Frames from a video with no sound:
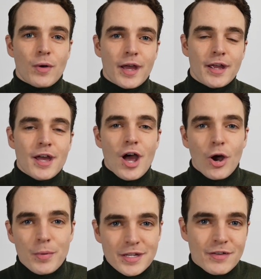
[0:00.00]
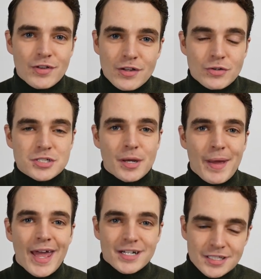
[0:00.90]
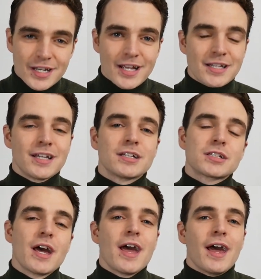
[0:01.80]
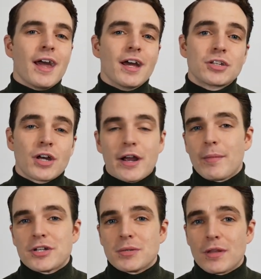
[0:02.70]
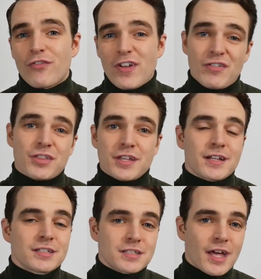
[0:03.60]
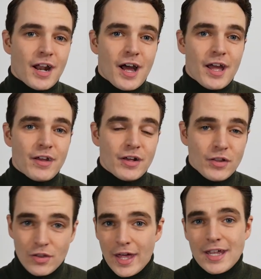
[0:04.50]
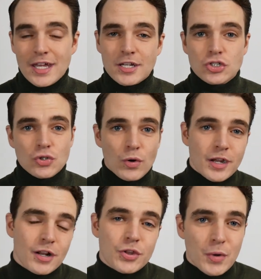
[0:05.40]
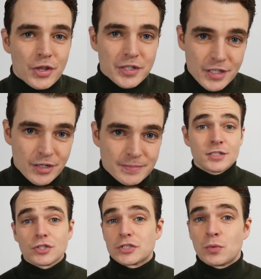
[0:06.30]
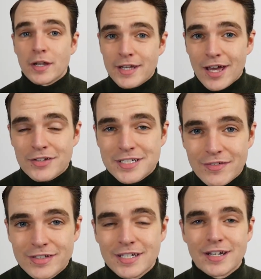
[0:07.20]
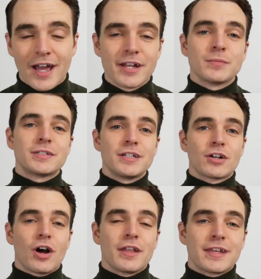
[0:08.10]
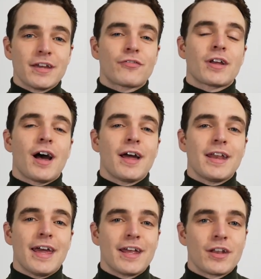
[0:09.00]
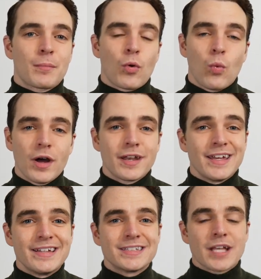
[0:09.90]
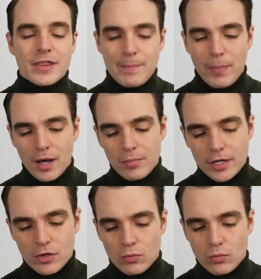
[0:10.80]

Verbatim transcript: way, hoping to give you some excellent ideas and talk about some of the favorite things that I like and enjoy throughout the year. So let's run down the seventeen items here on the gift guide, and number one is the Public